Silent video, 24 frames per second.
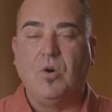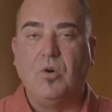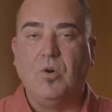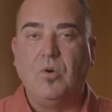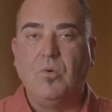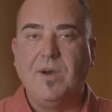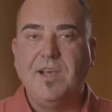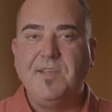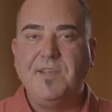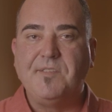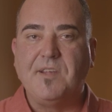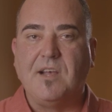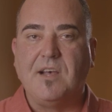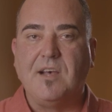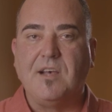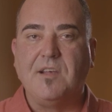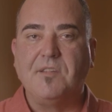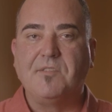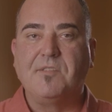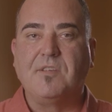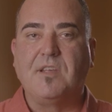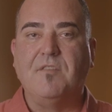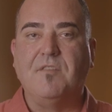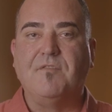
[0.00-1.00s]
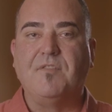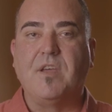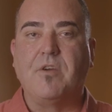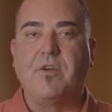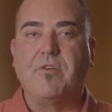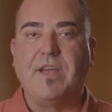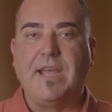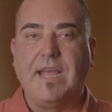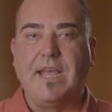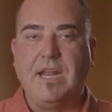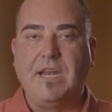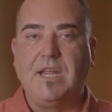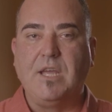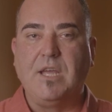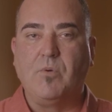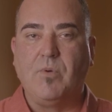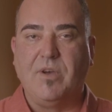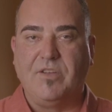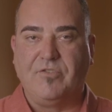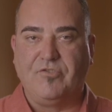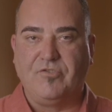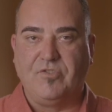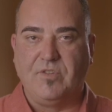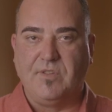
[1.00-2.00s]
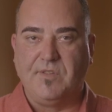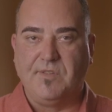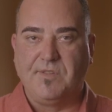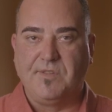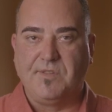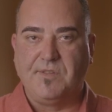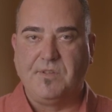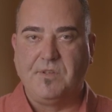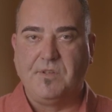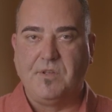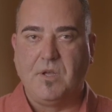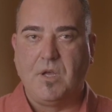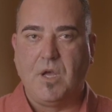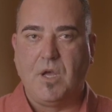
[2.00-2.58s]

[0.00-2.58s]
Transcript: always ask if there are any questions.